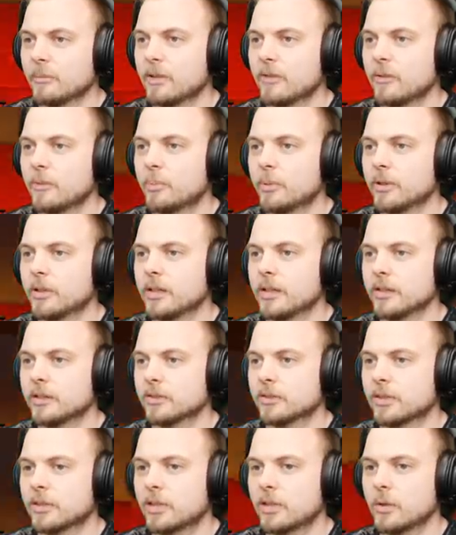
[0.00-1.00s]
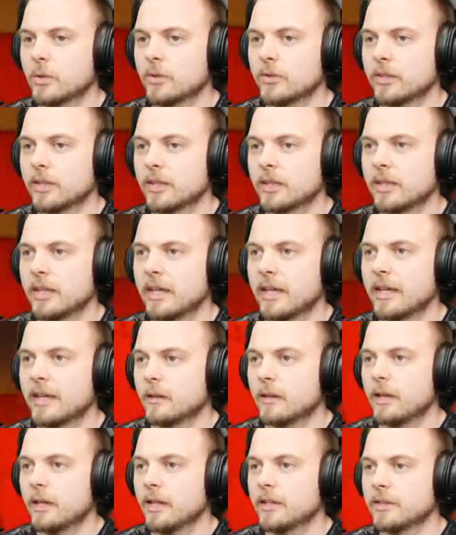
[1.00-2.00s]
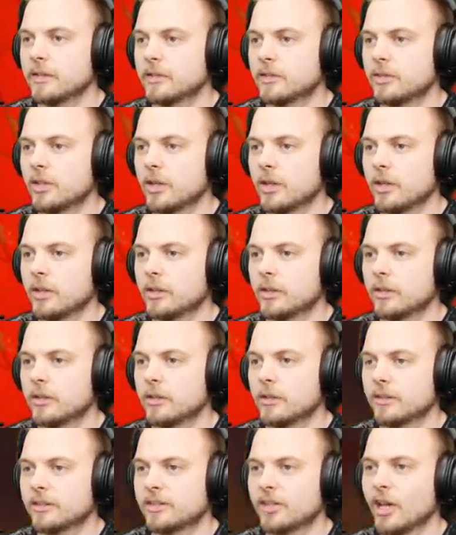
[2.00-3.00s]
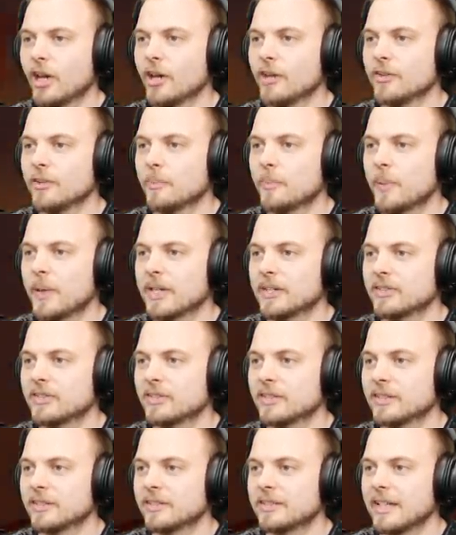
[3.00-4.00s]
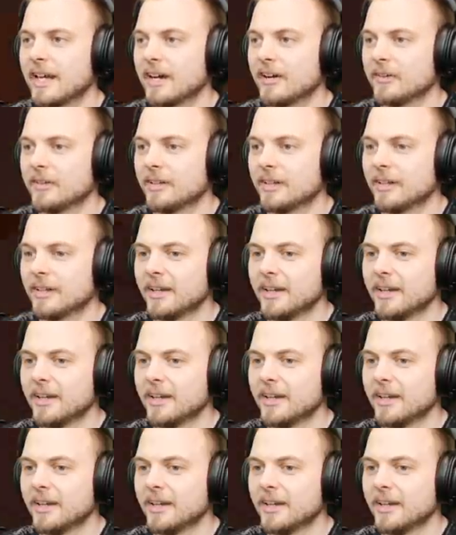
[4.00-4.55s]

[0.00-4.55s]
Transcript: But if you put a little secure thing there, and you turn, turn the pistons down.